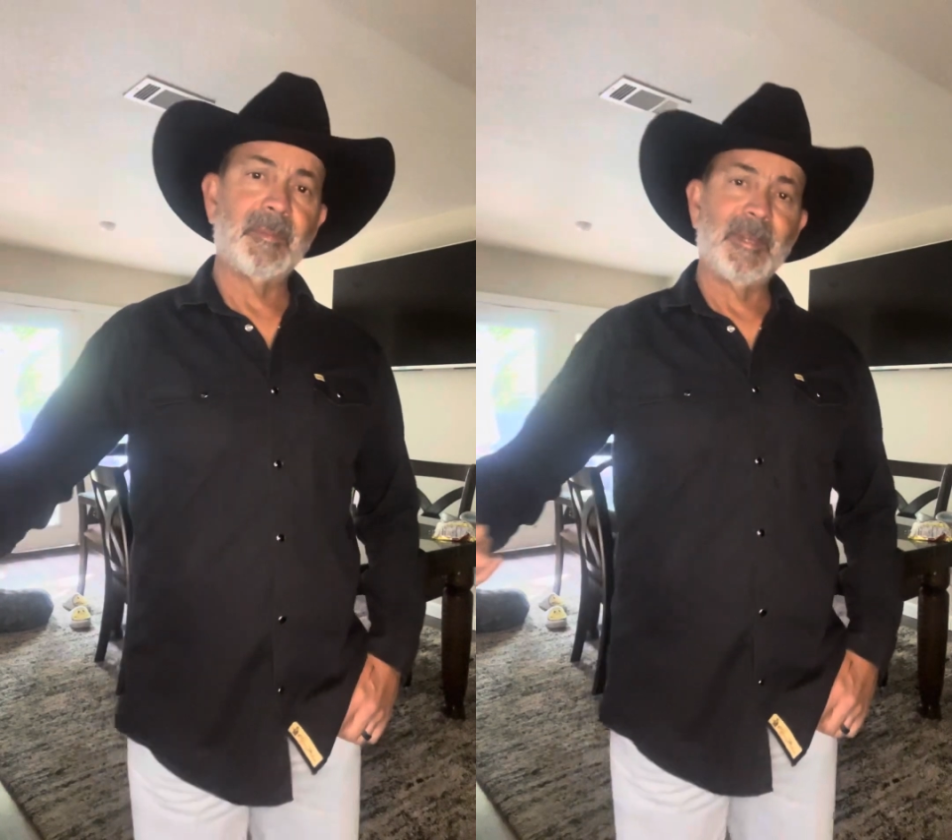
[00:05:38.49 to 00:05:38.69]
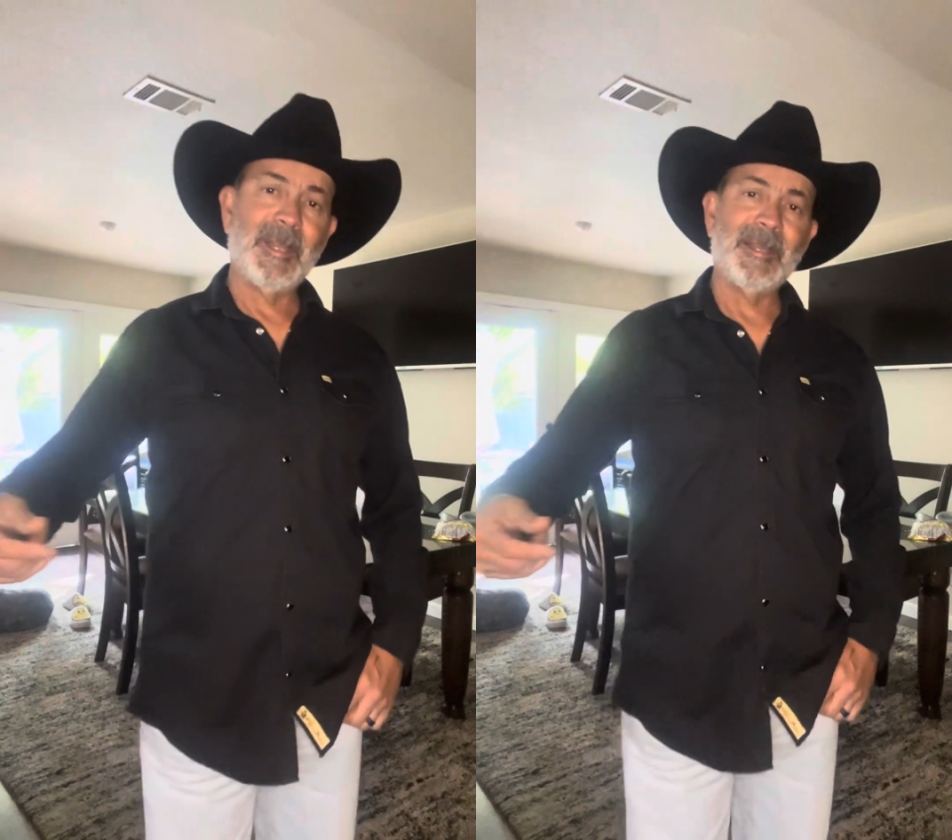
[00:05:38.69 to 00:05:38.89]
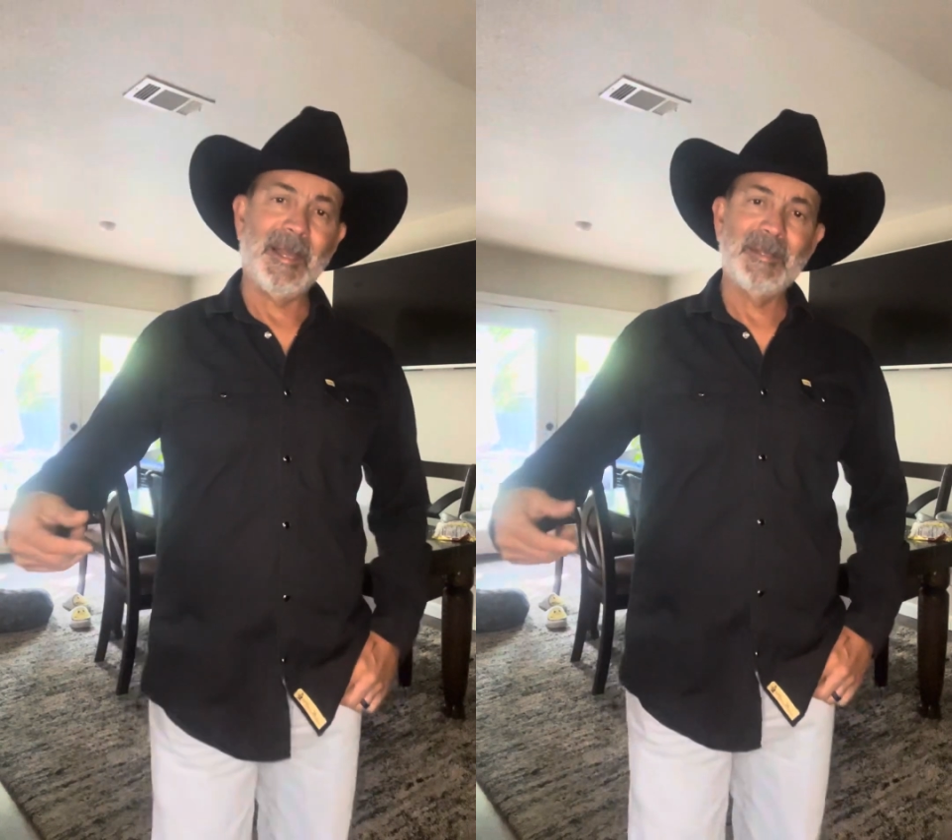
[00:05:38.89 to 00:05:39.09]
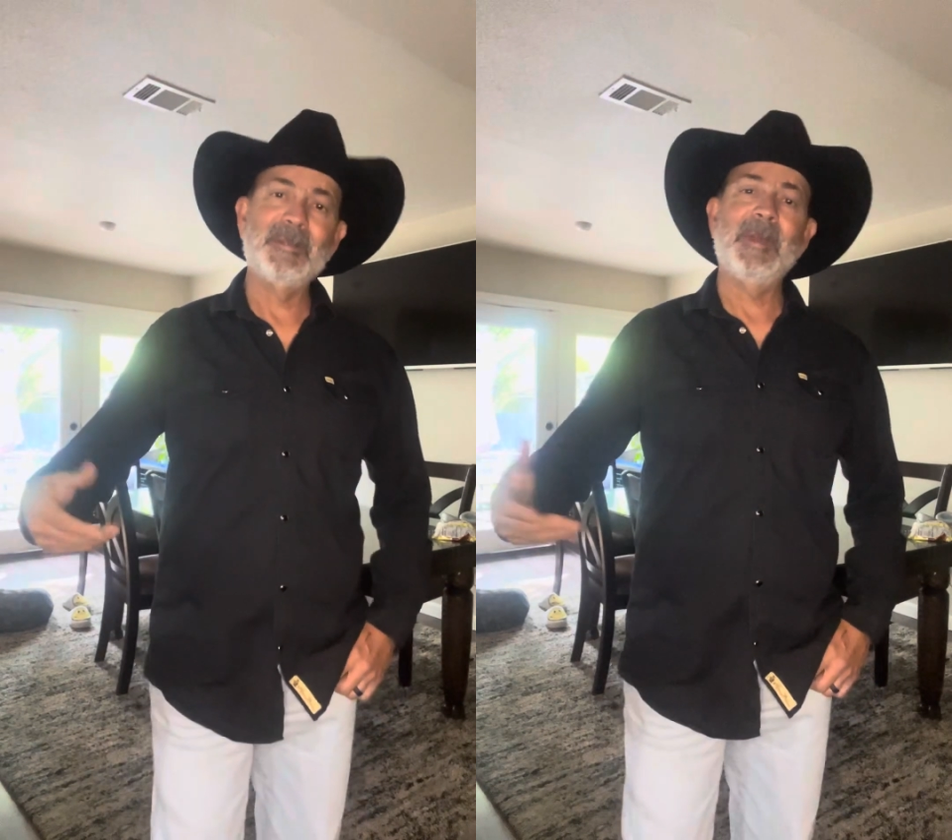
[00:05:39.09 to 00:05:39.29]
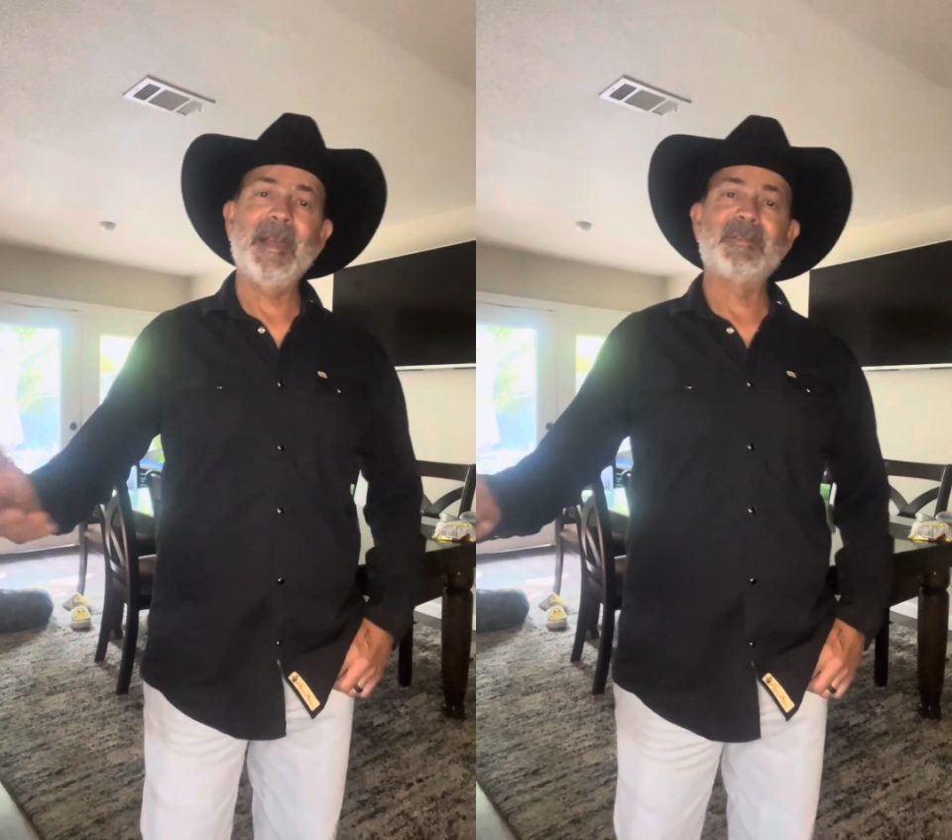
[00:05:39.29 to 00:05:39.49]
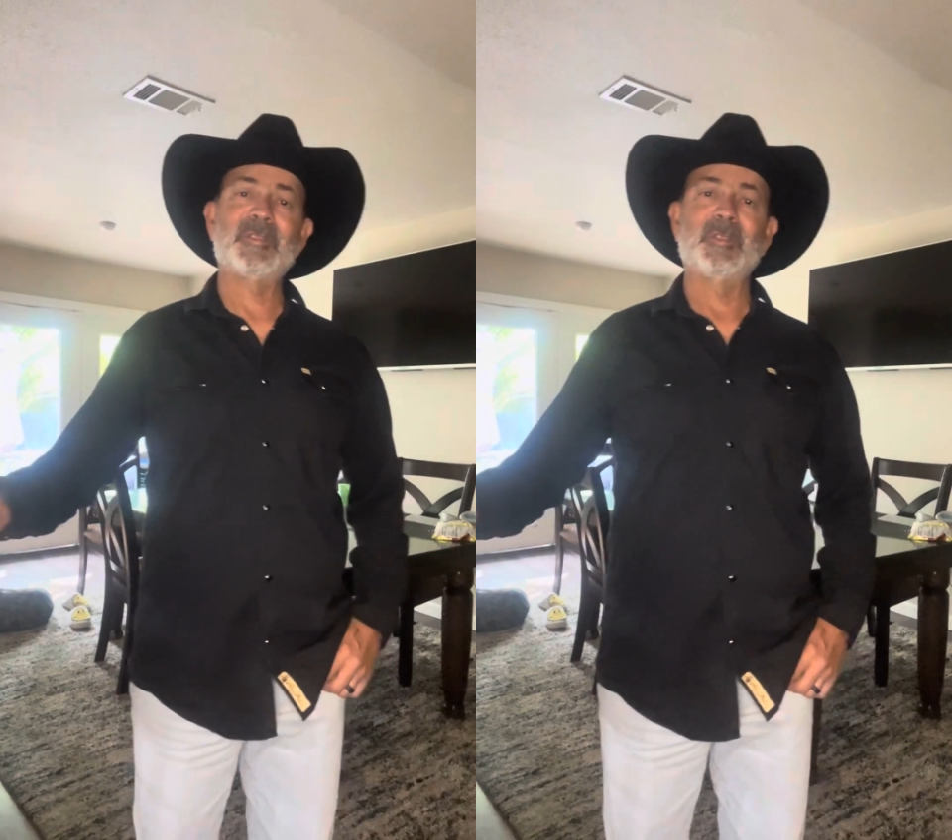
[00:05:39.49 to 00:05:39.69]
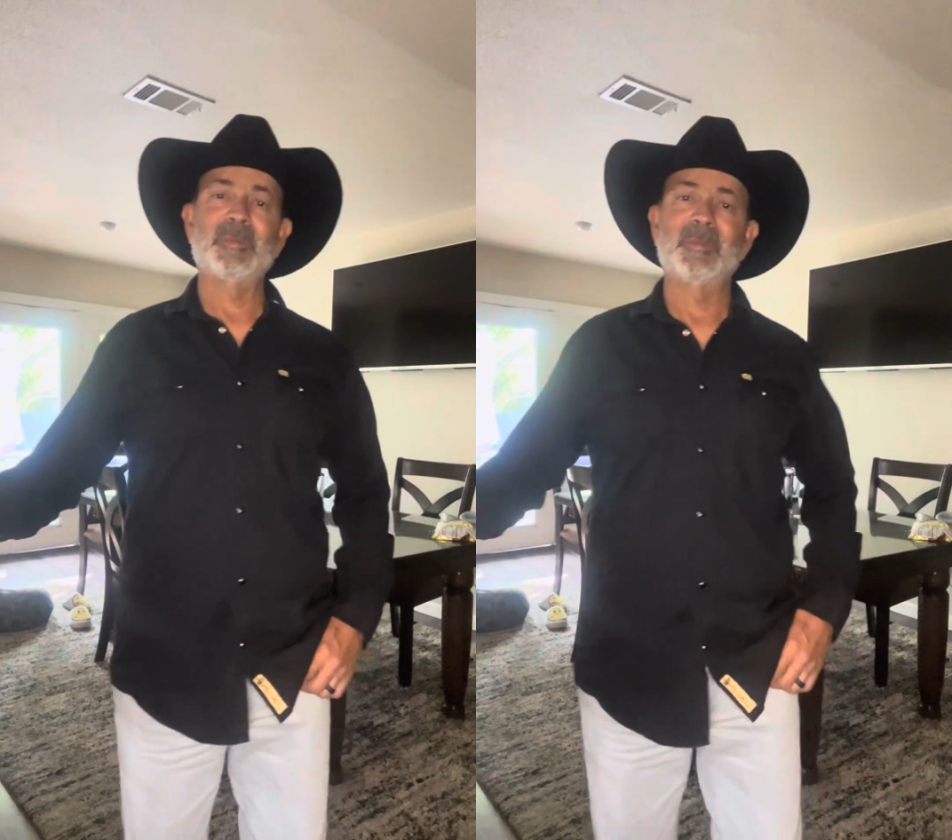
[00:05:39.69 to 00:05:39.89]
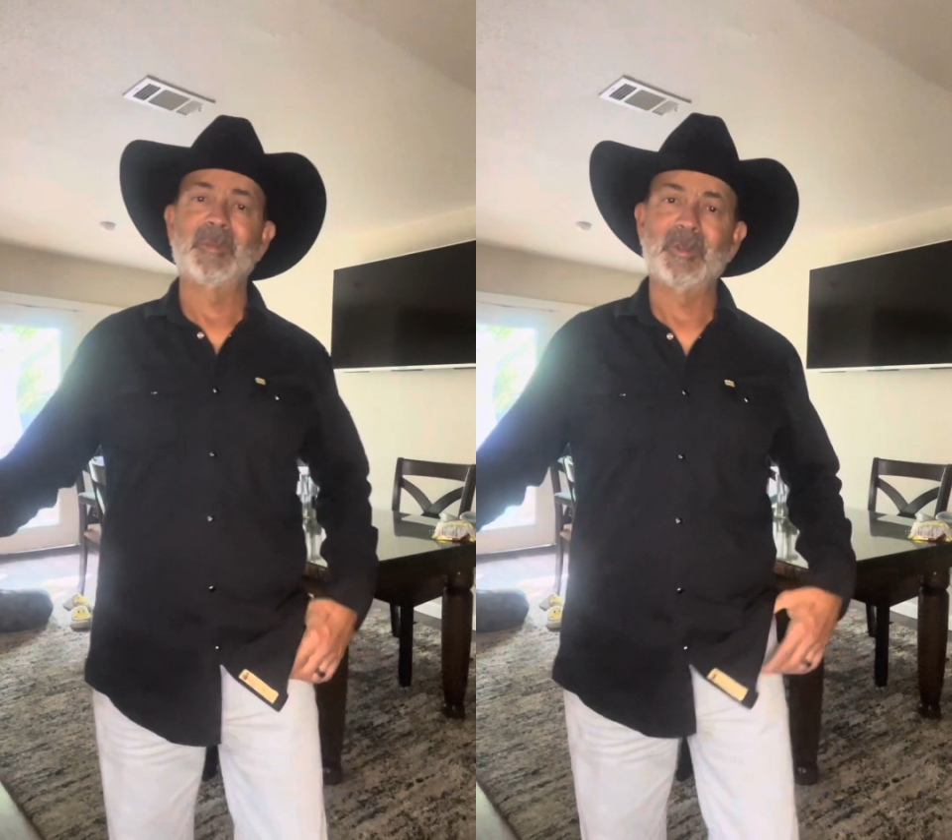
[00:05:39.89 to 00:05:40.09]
but I do have some